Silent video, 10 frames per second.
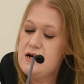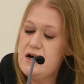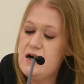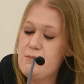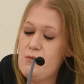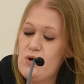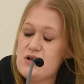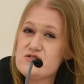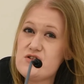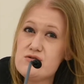
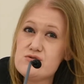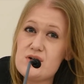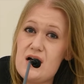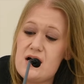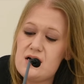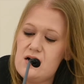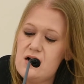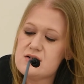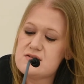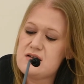while social care
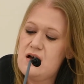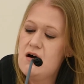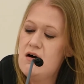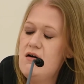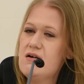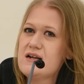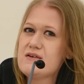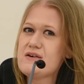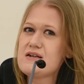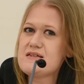cuts are
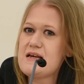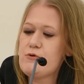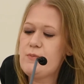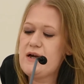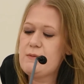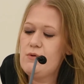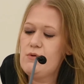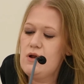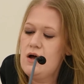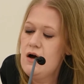leaving disabled
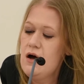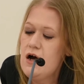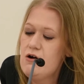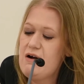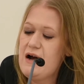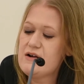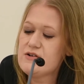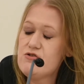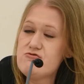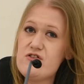people around
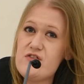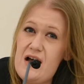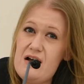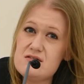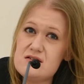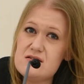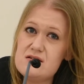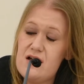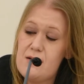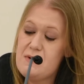
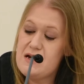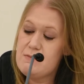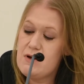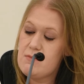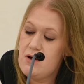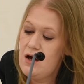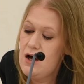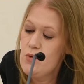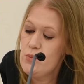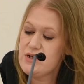100,000 at a minimum
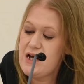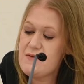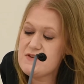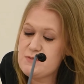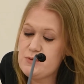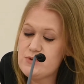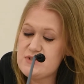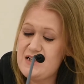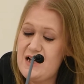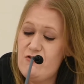without the support
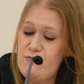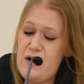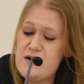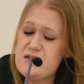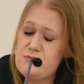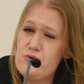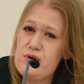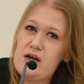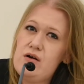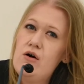to get out of bed in the
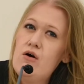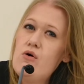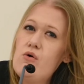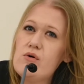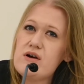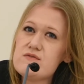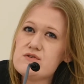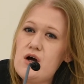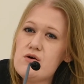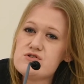morning or
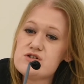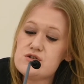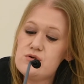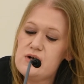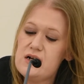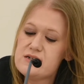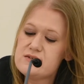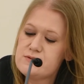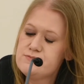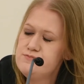even go to the toilets.